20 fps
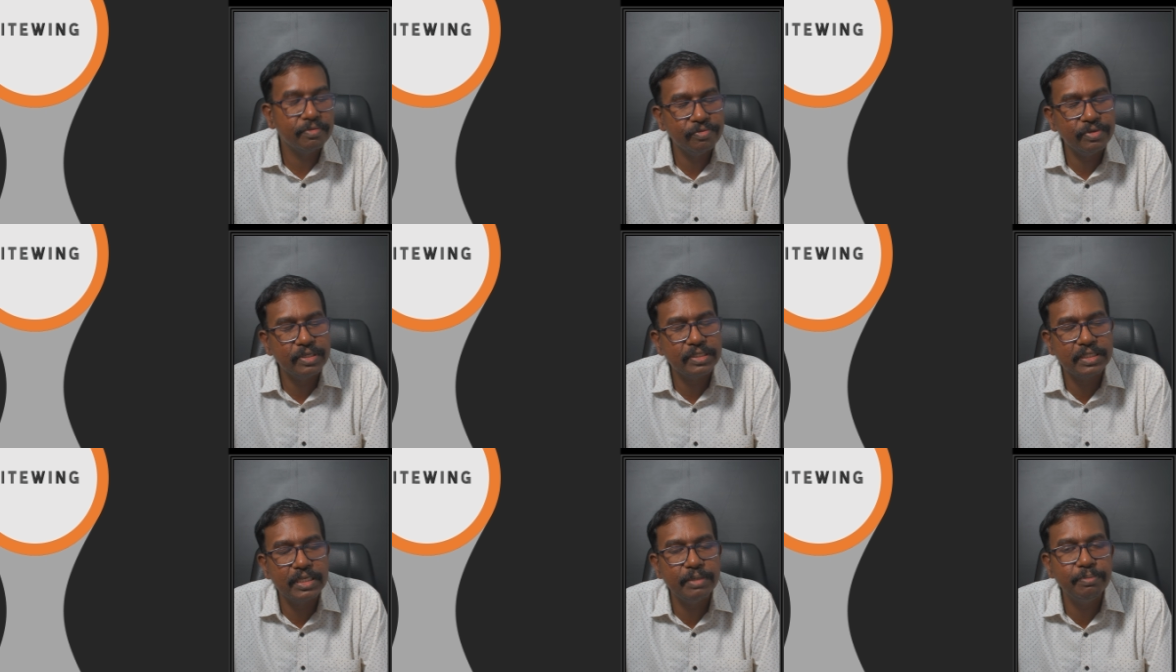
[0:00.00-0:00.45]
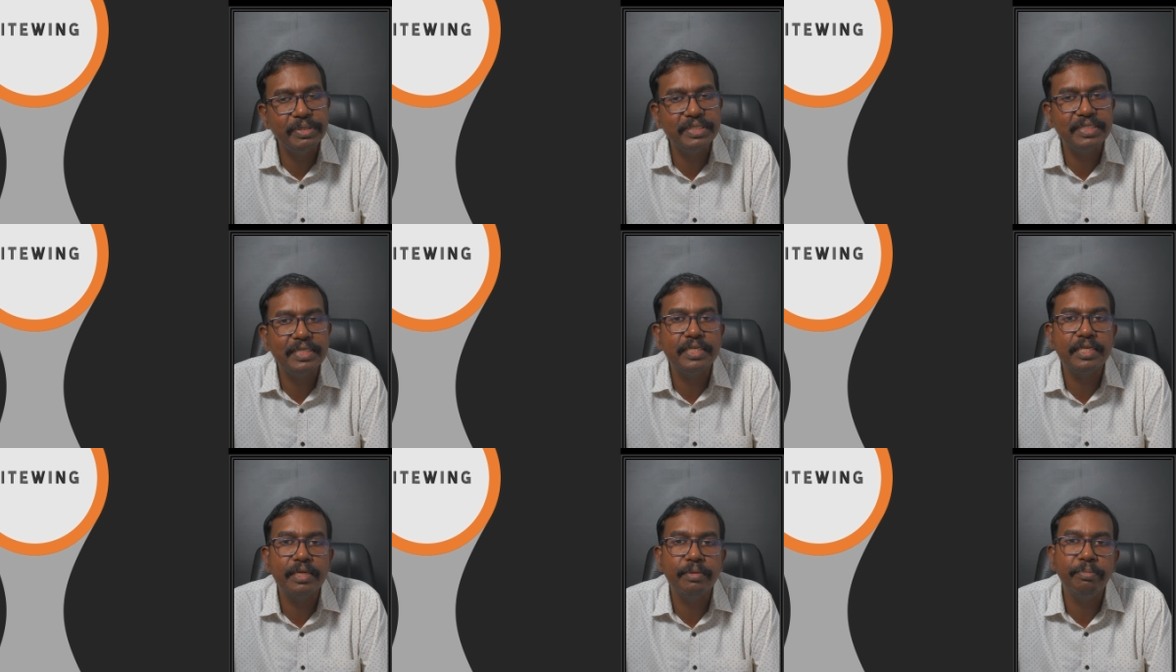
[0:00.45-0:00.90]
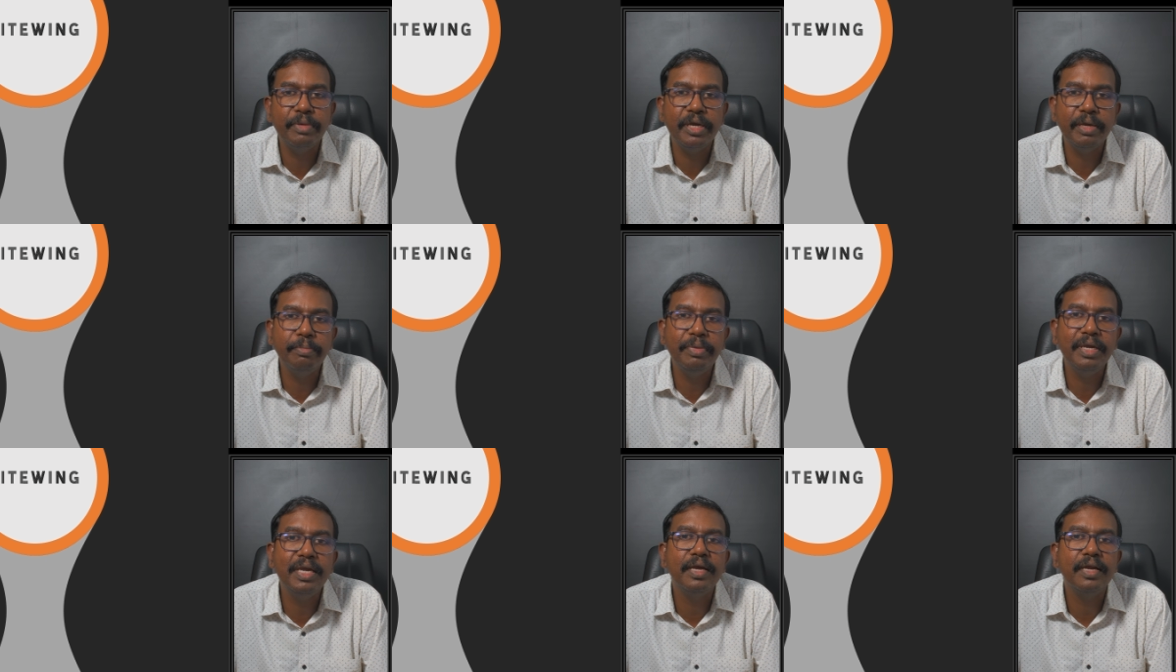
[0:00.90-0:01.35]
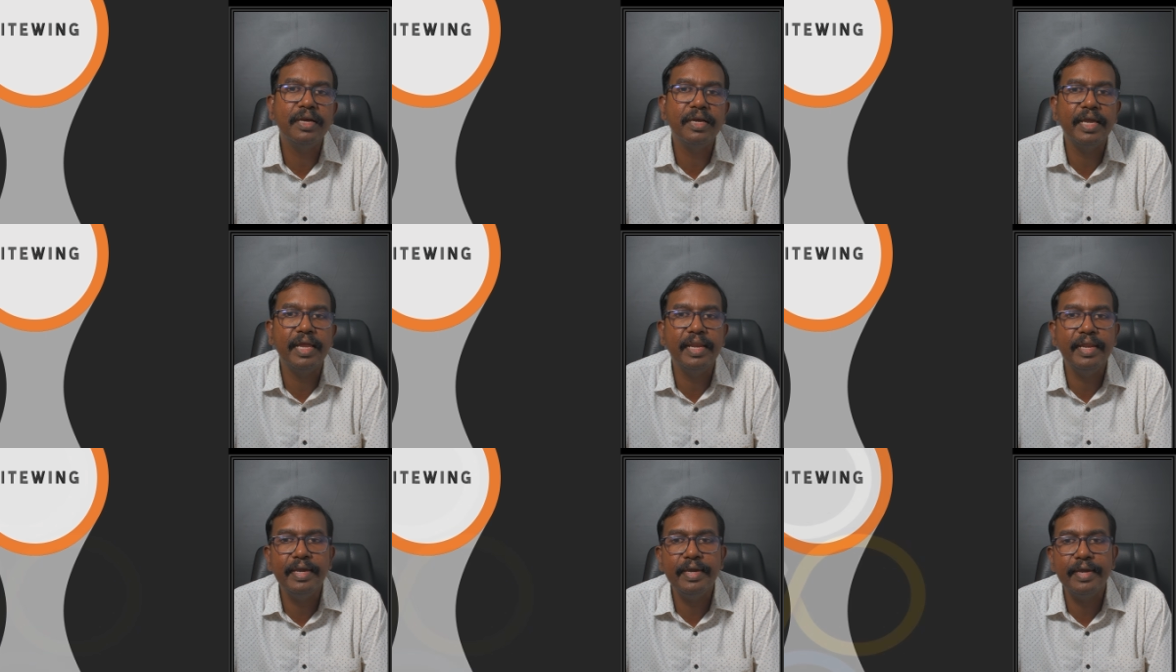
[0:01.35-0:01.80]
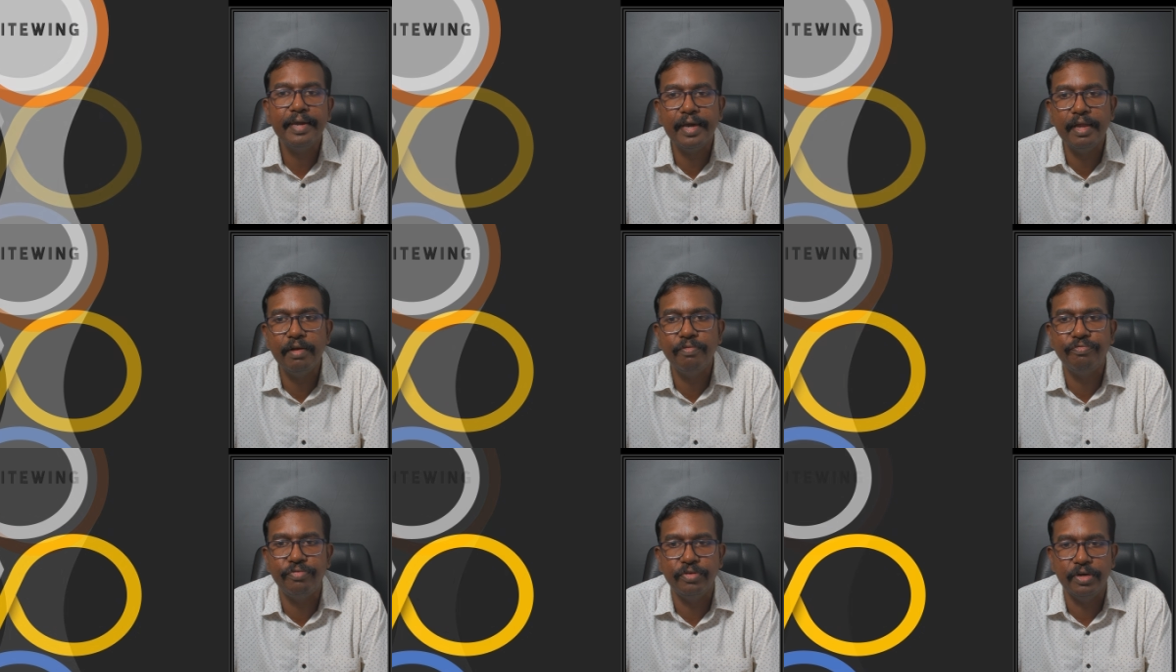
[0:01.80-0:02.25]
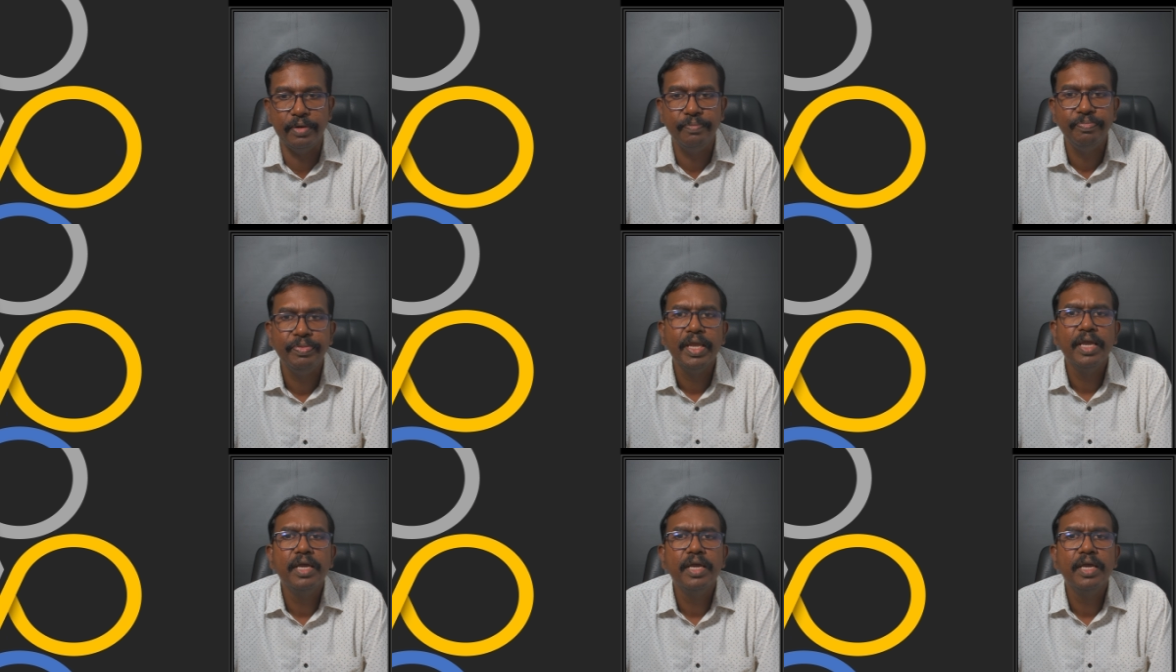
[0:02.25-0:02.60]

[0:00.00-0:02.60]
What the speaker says: CBCT may be really helpful.